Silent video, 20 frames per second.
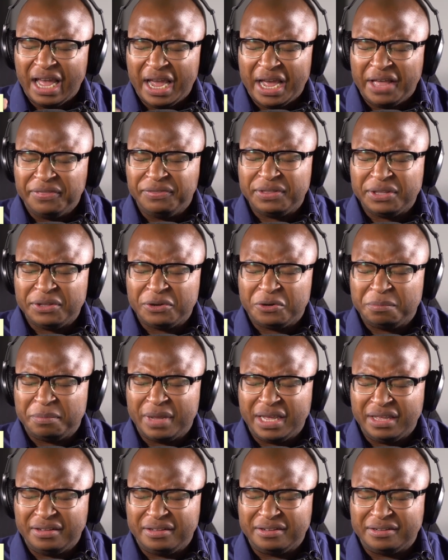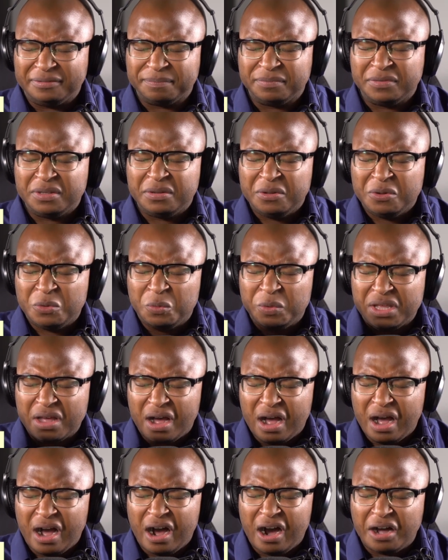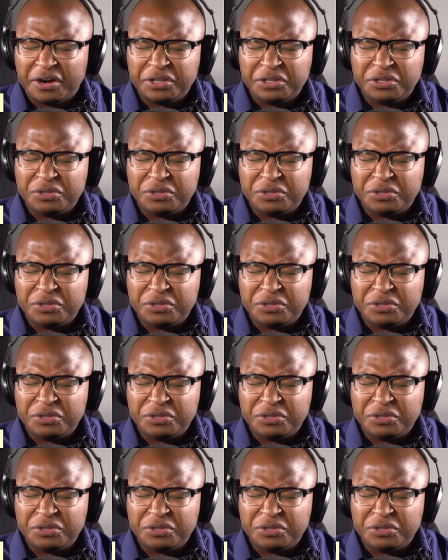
and the Omega. We honor